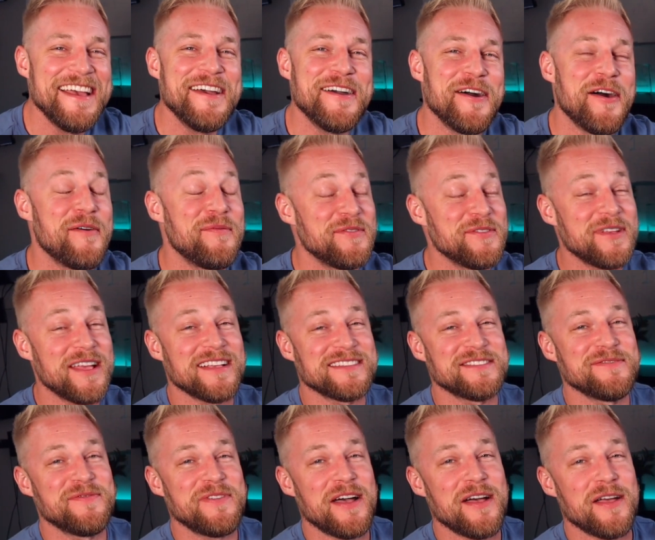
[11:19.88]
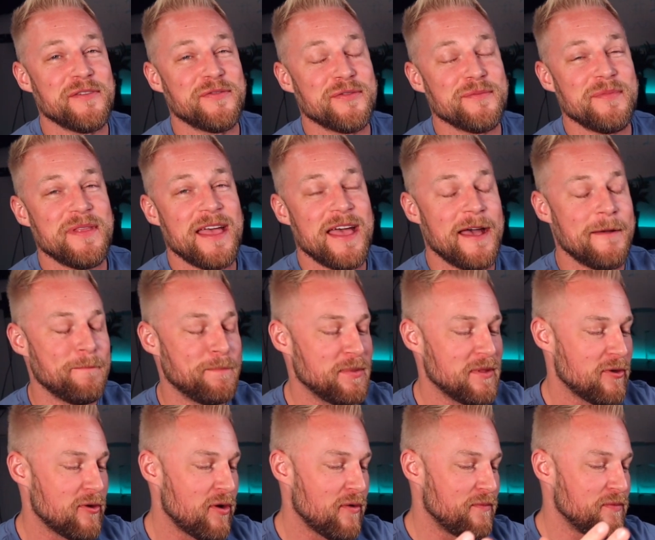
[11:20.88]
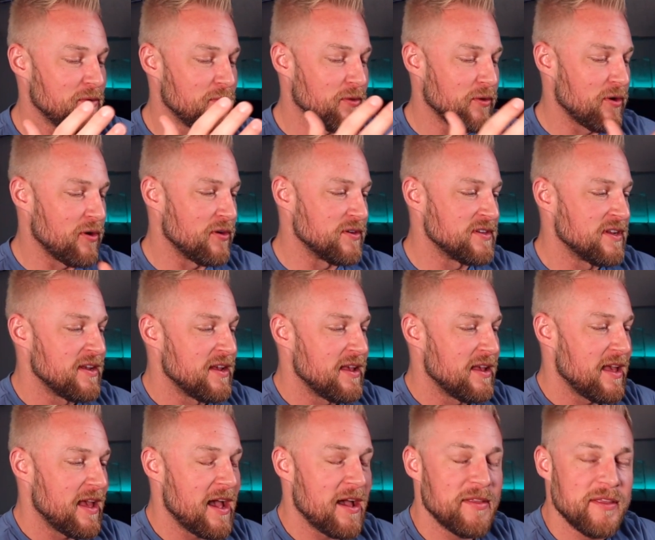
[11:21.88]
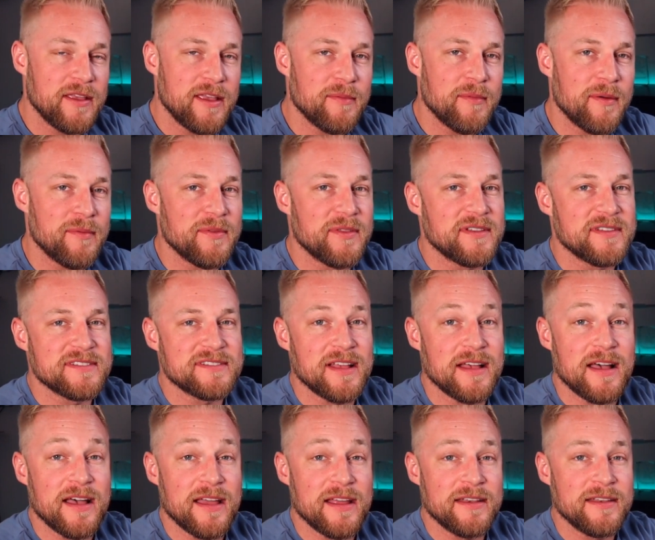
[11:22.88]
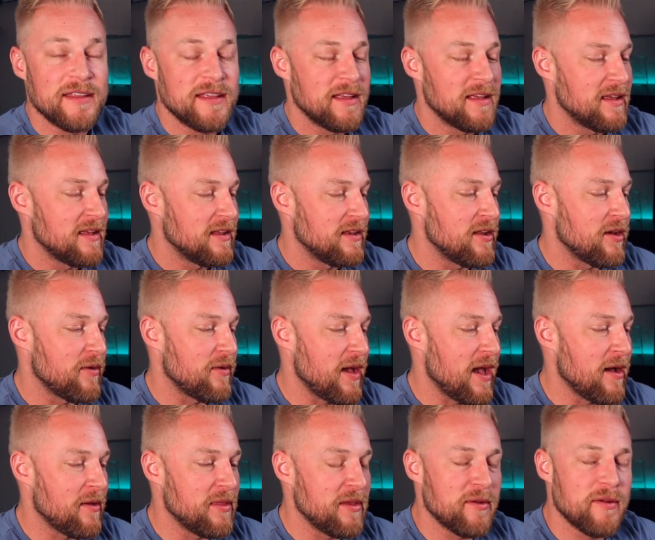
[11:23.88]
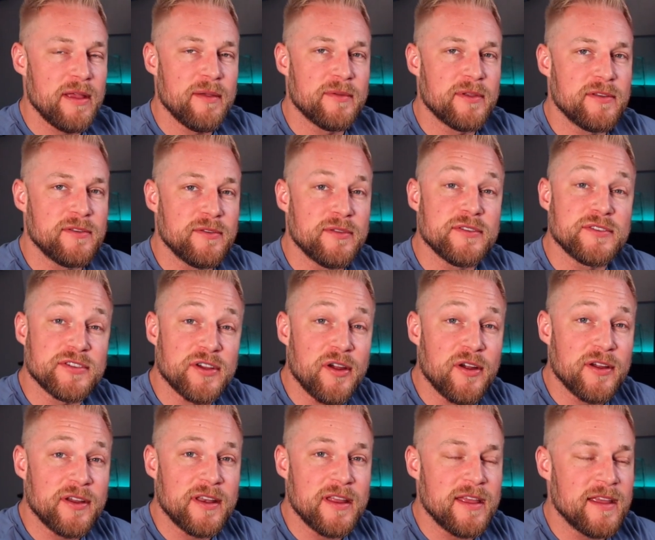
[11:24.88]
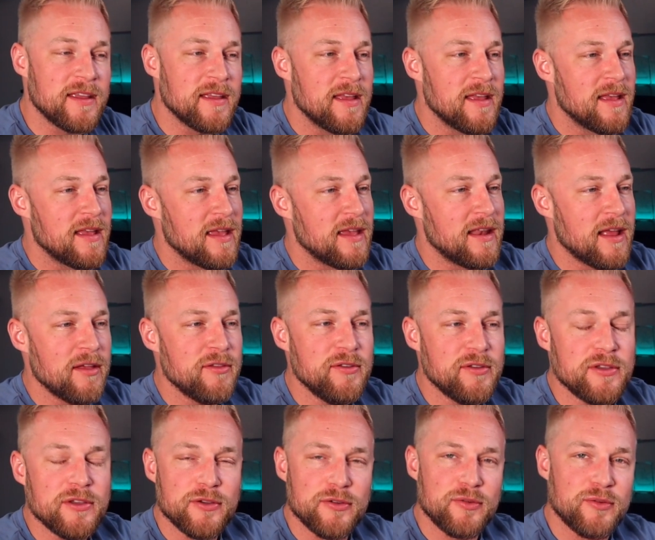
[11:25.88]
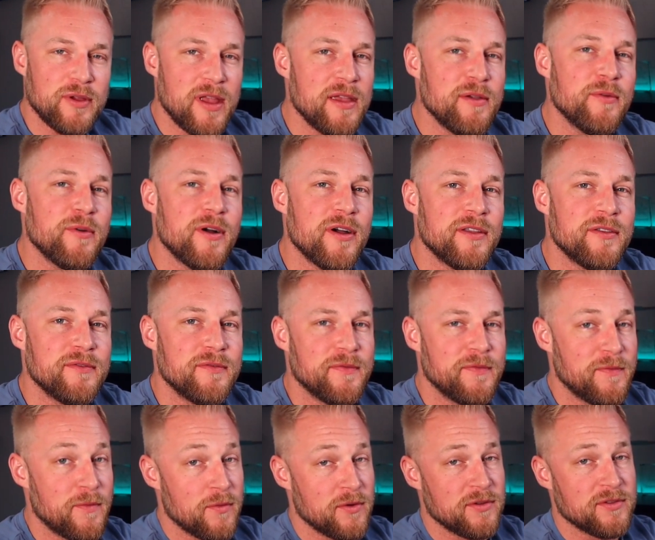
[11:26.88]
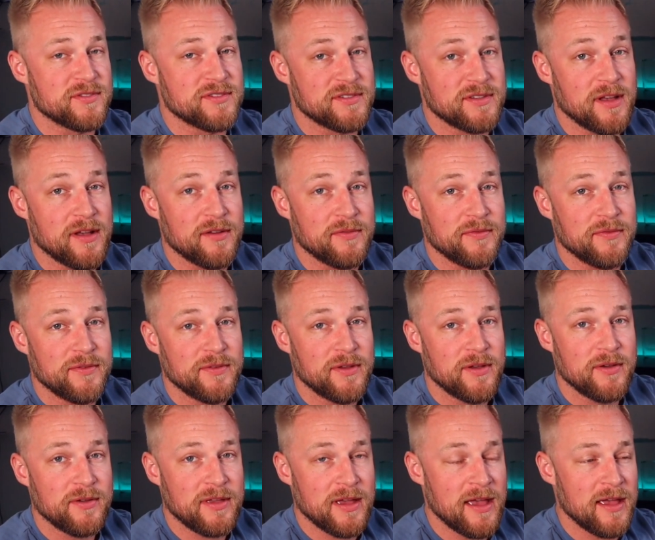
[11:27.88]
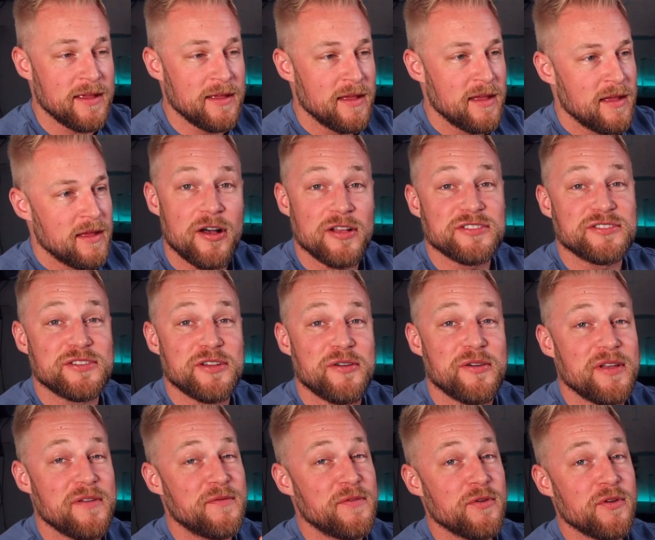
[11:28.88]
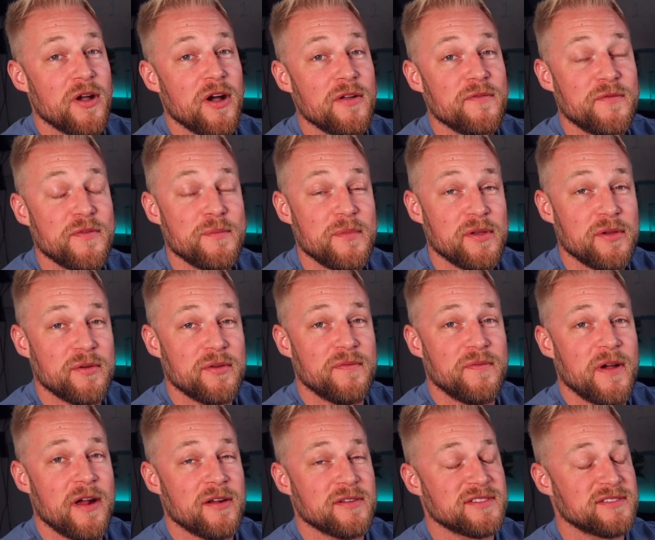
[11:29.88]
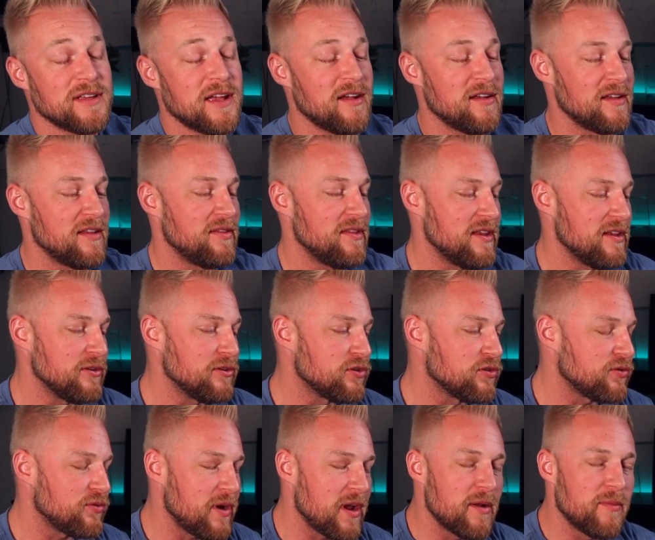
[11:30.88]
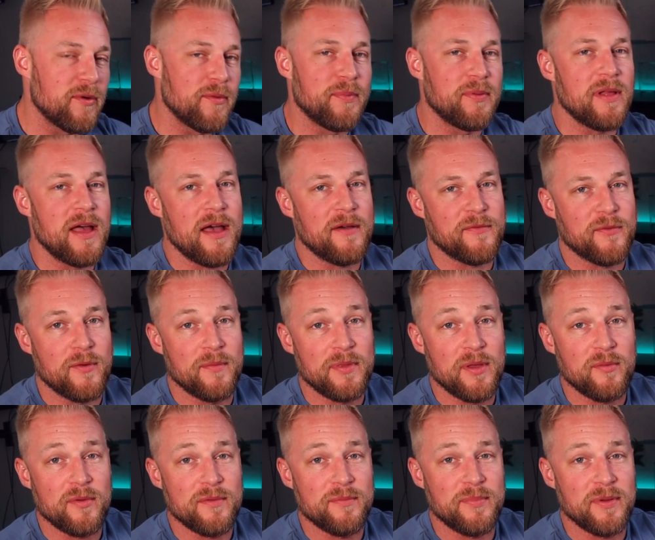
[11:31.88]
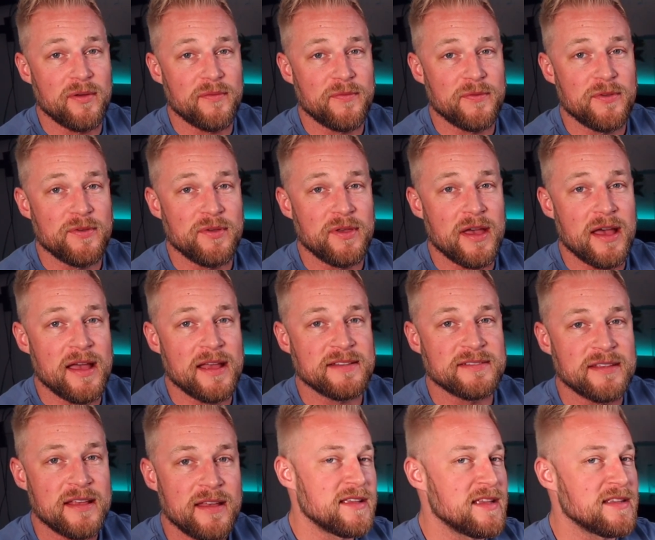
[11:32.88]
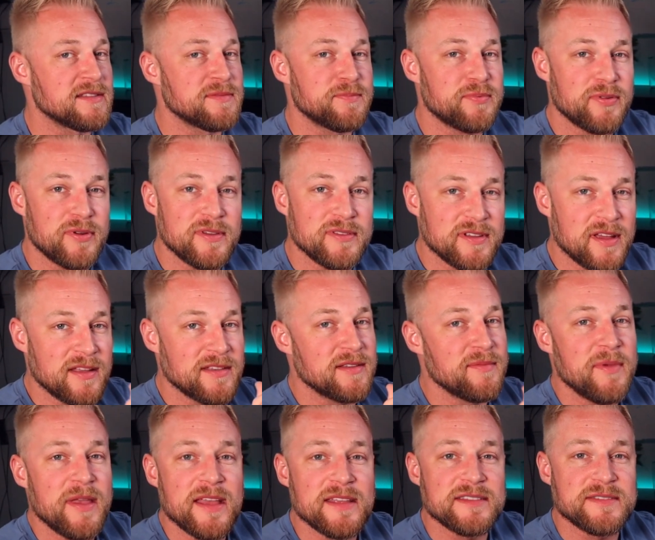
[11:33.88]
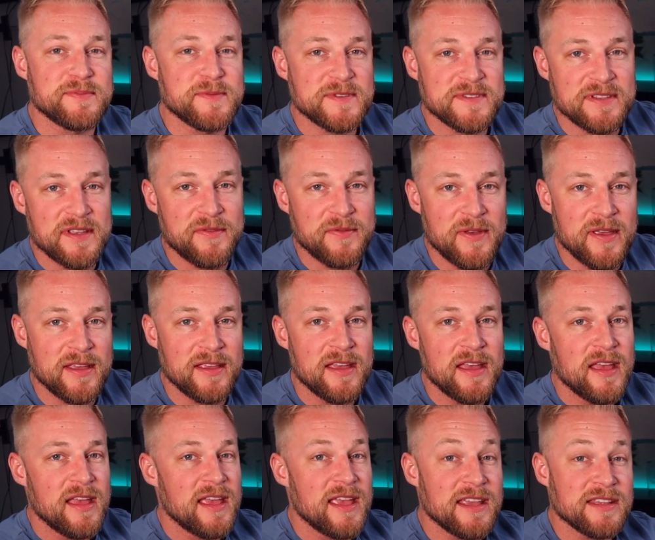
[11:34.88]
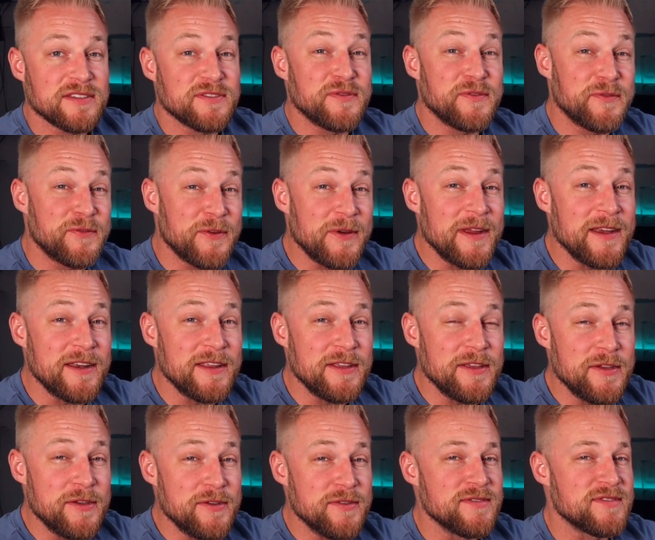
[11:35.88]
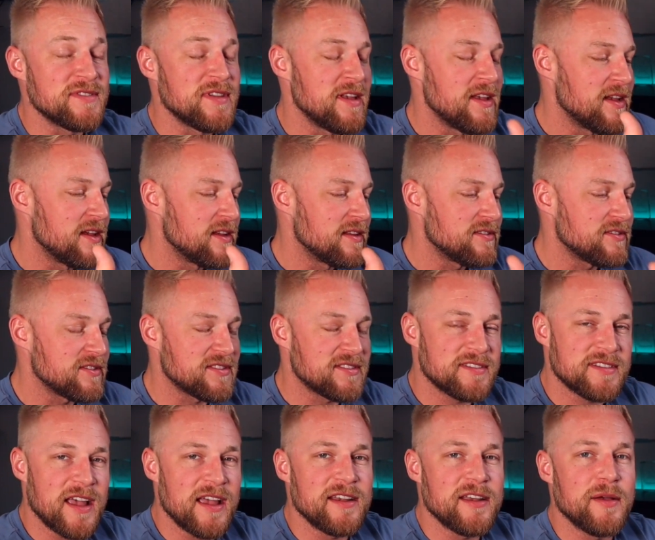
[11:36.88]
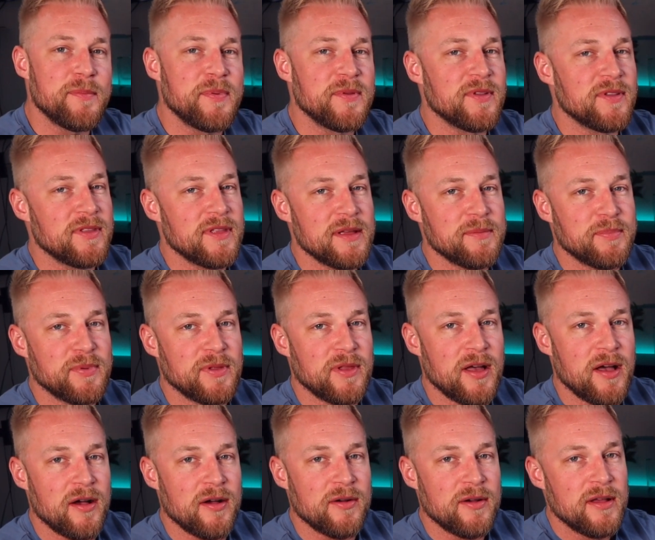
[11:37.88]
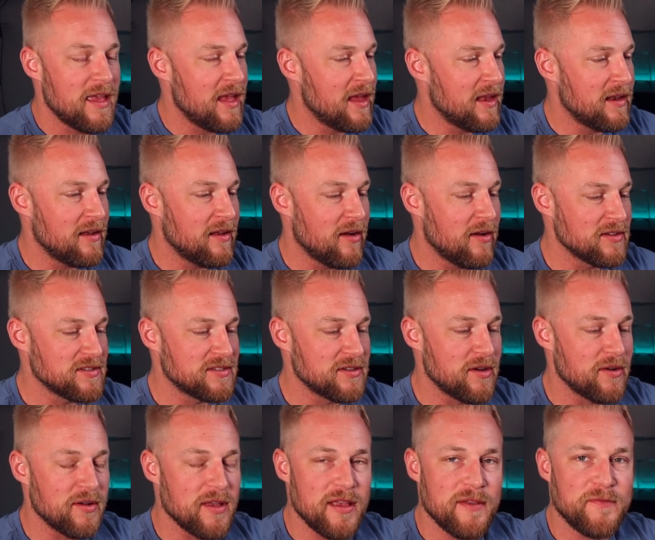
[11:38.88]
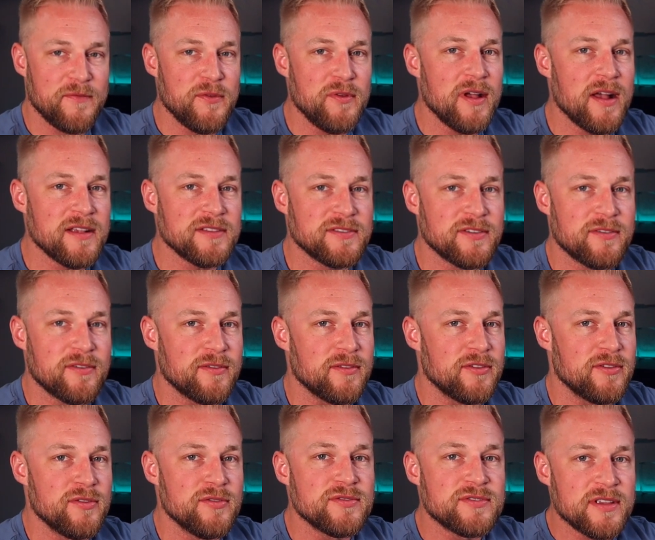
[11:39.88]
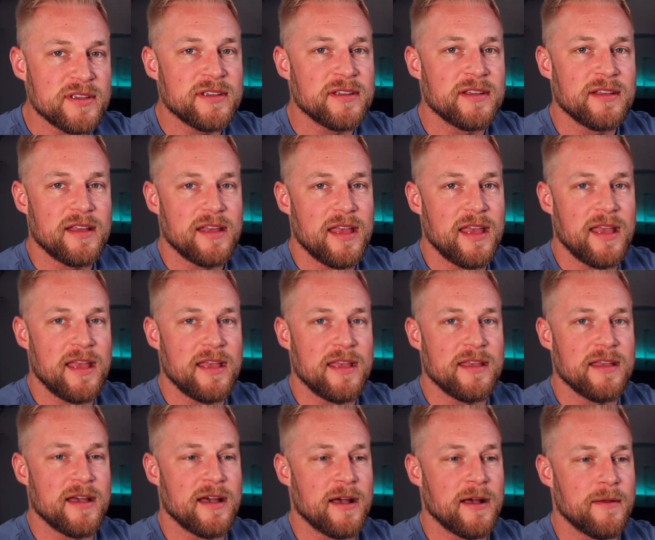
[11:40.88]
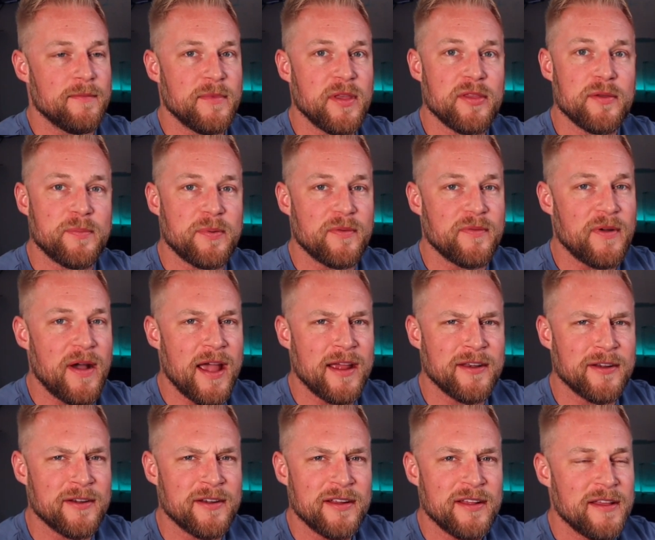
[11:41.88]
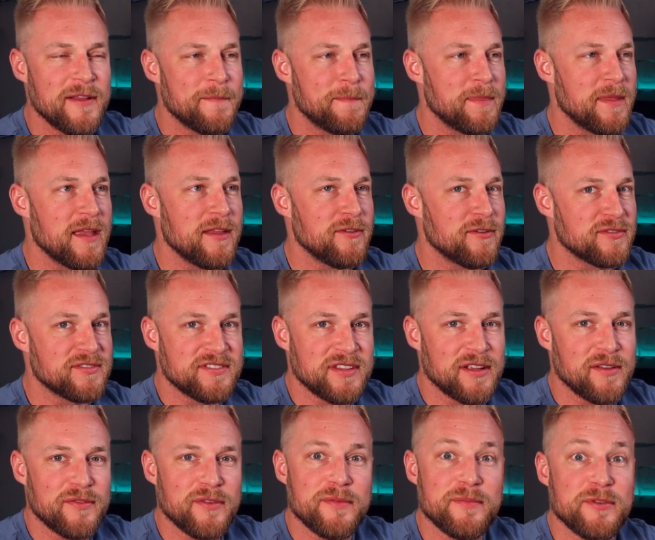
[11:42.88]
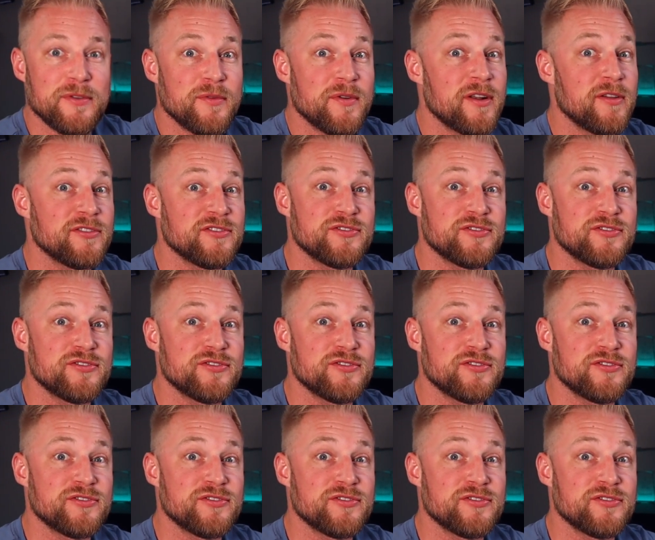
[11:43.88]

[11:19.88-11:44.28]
Hopefully you got some value from that. Hope you learned how they come up with a design, how they were able to do the targeting, and how you can create one for yourself. Okay? Also, if you're unfamiliar with Viralstyle and the incredible platform that we built for you guys, it's print on demand specific. It's free to use. Just sign up in the link below. And also, if you guys are using another provider and you're sick of them, you want to